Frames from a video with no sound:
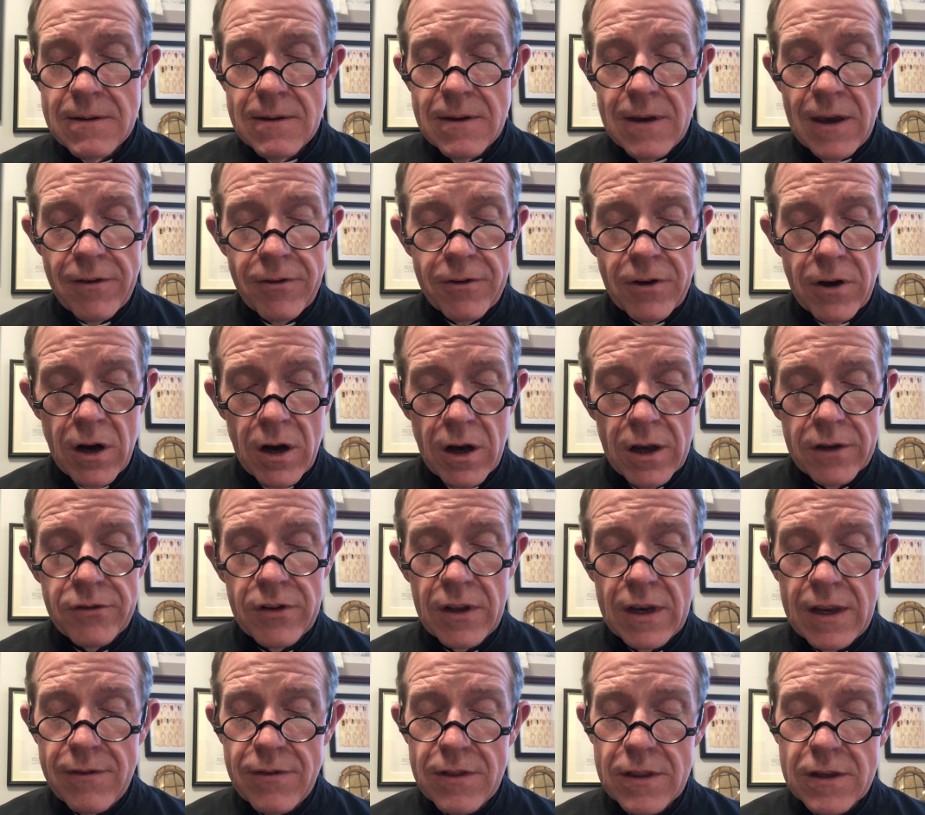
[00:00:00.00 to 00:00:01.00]
have caused
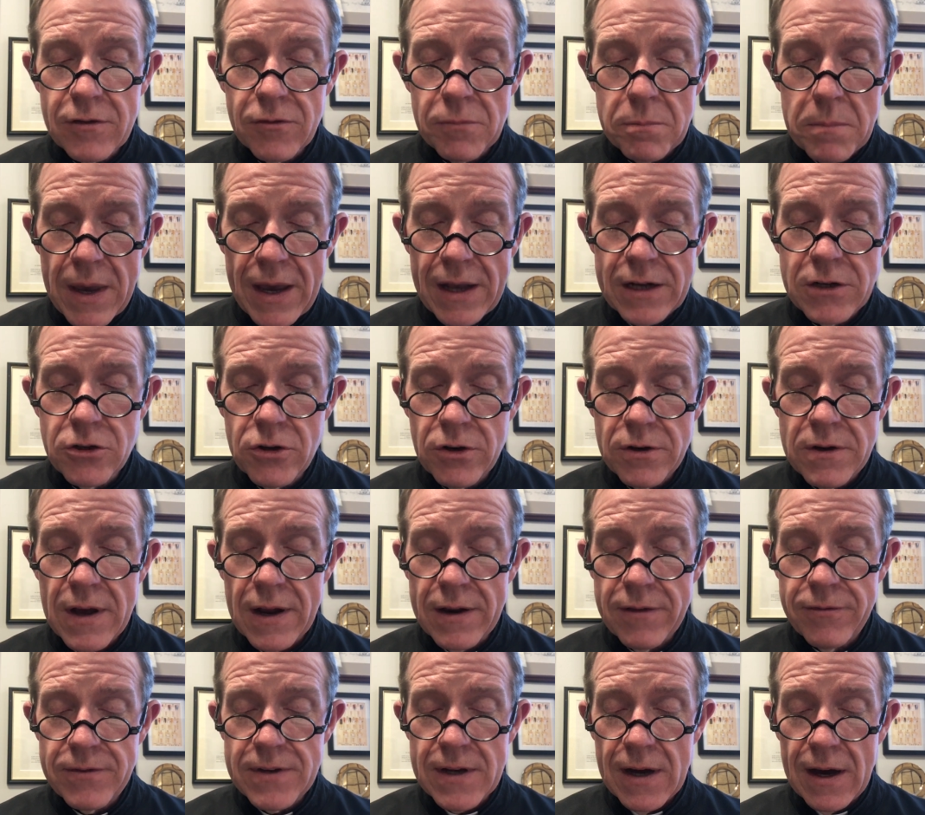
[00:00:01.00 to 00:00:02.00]
that even this man should not
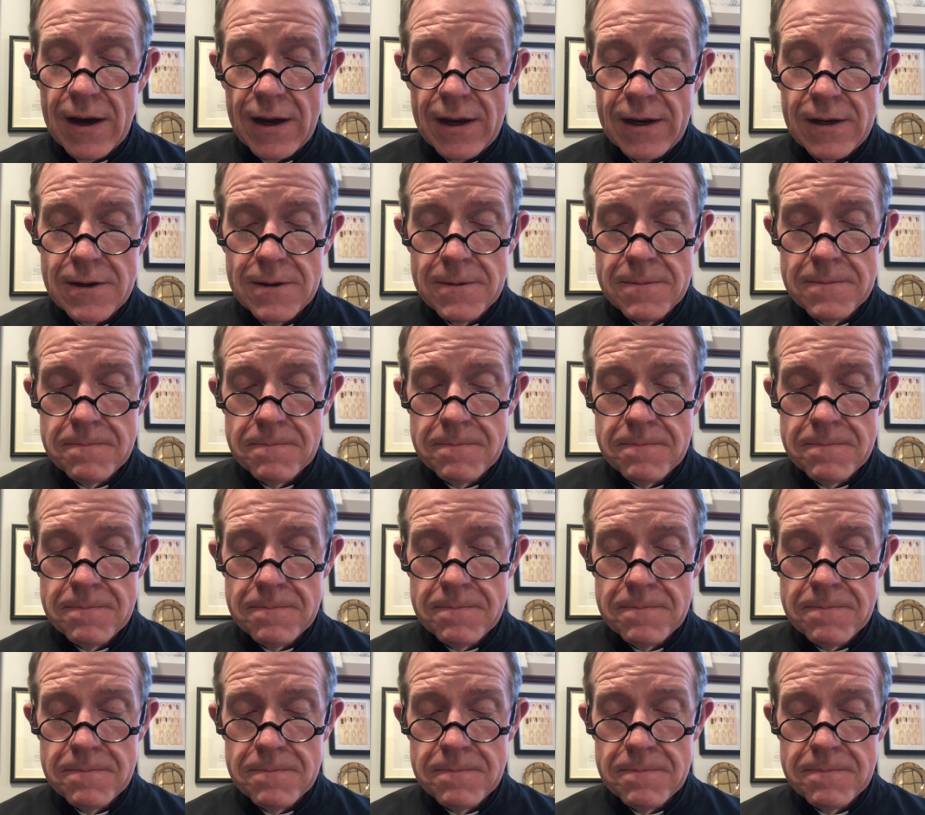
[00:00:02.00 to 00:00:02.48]
have died?'